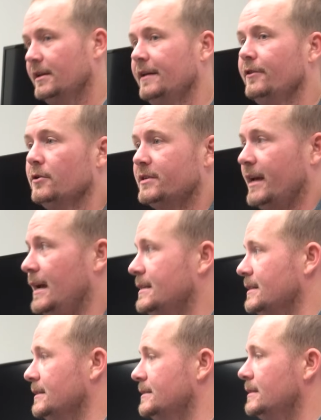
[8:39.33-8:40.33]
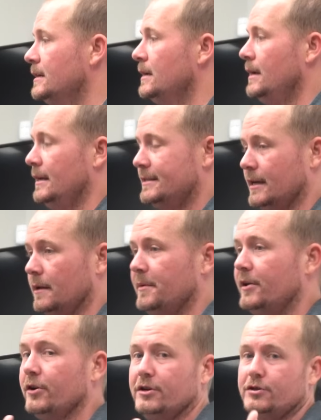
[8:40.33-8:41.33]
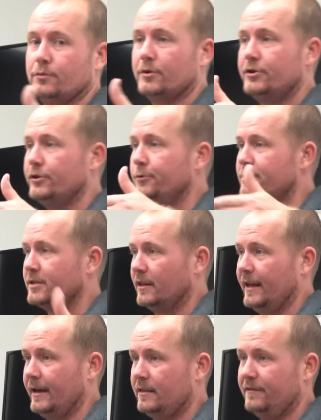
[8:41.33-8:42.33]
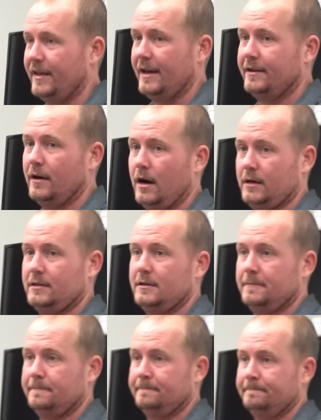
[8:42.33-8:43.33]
And in those cases, it's going to be good to reduce the length of that duct